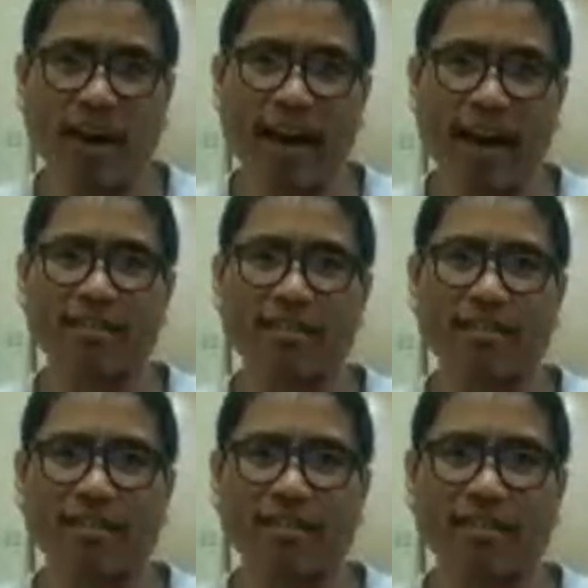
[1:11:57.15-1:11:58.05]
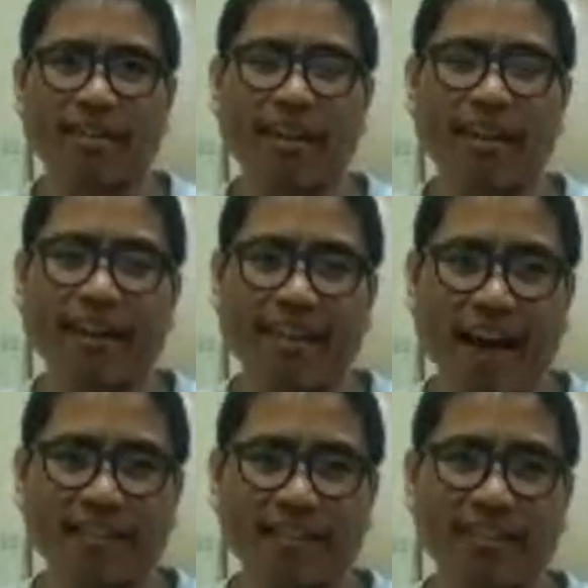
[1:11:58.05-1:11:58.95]
right? Like
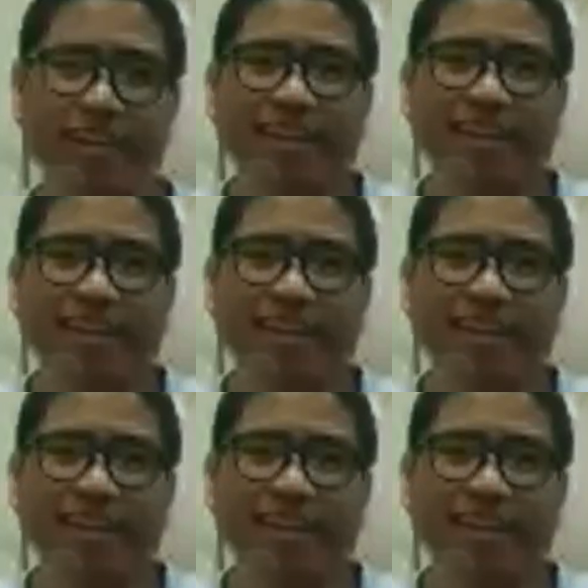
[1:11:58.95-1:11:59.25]
that.